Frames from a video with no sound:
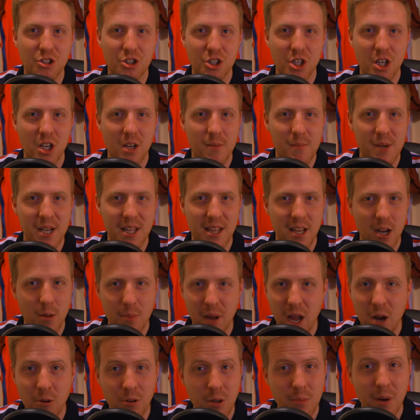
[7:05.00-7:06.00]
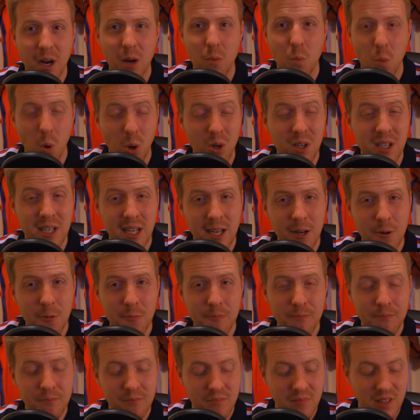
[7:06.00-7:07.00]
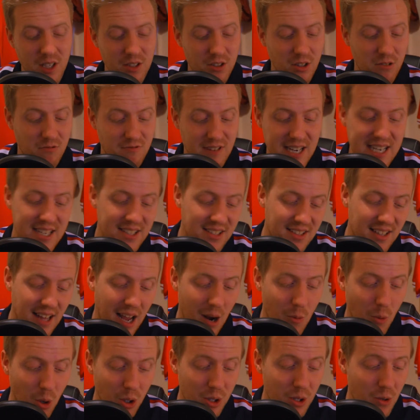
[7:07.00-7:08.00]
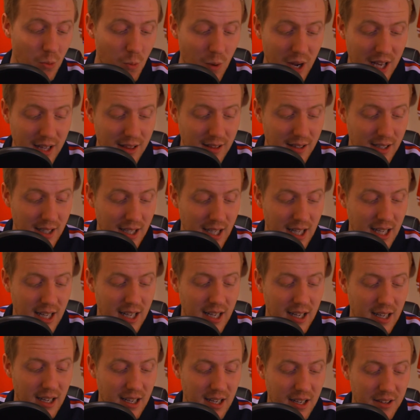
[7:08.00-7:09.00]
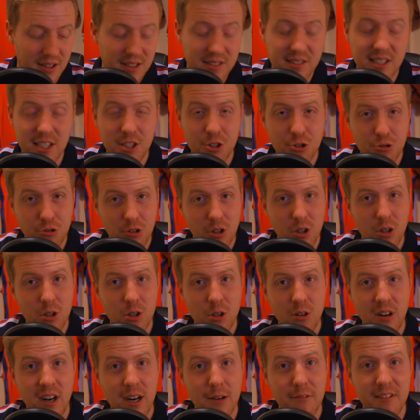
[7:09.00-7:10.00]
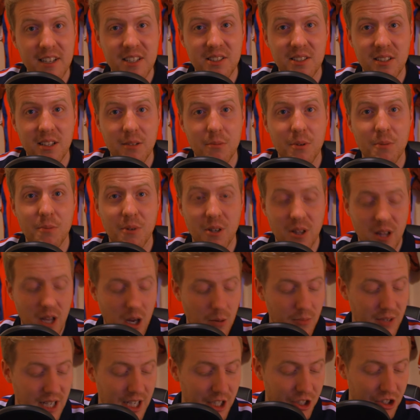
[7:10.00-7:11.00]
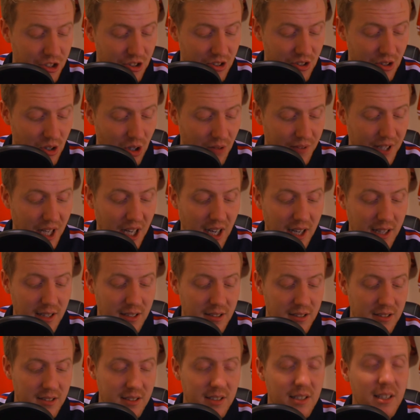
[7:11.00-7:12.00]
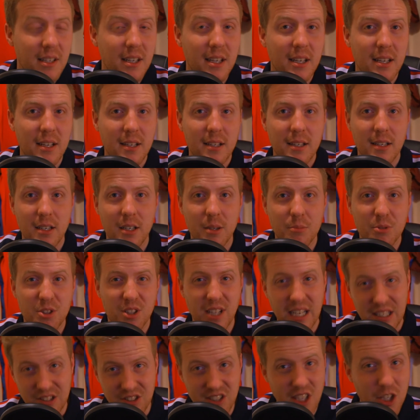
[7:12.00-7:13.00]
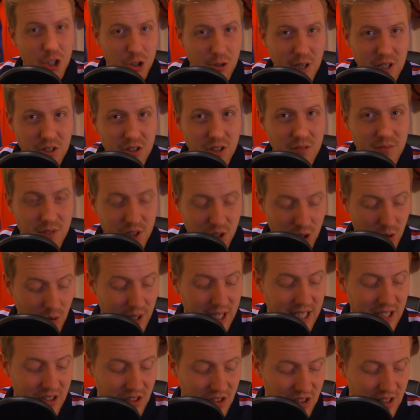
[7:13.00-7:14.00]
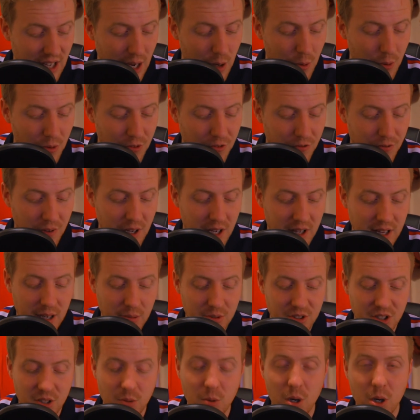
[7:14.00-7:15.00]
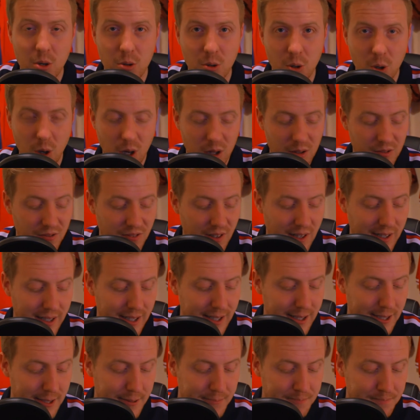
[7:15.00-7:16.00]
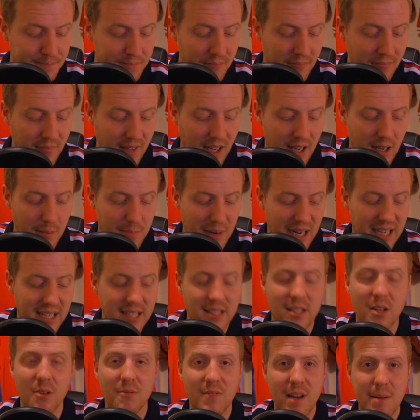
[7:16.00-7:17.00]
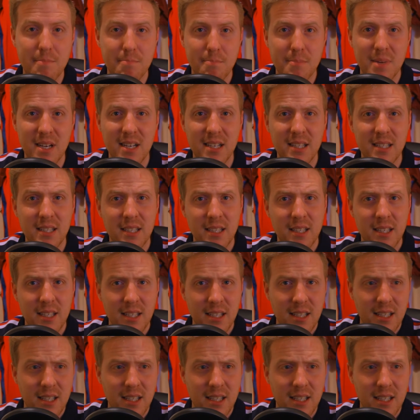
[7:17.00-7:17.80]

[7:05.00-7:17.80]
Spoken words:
to Germany, though, but only by 1-0. So read into that what you will. They did draw quite recently with one of the home nations, Northern Ireland. So that's an interesting result in itself. That was in the World Cup qualifier back in November.